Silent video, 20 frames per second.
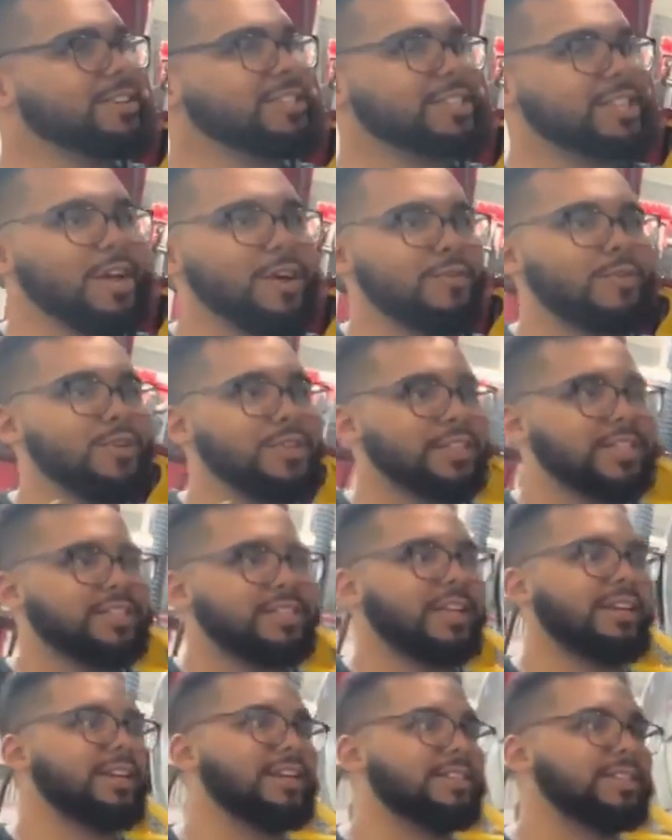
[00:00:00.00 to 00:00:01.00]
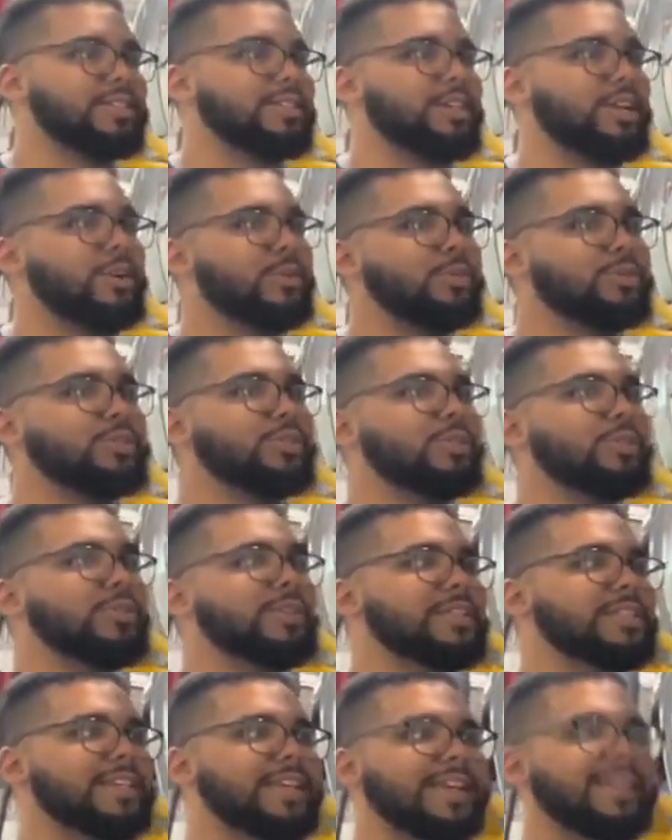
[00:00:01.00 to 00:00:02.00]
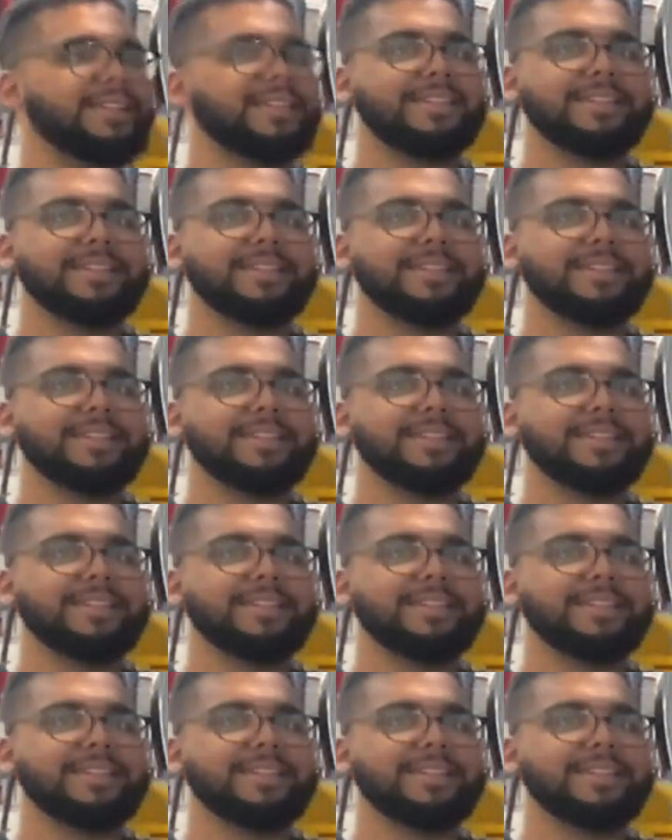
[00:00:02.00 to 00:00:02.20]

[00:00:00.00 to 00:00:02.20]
a scale of 1 to 10, Cousin Jerry, would you do this again?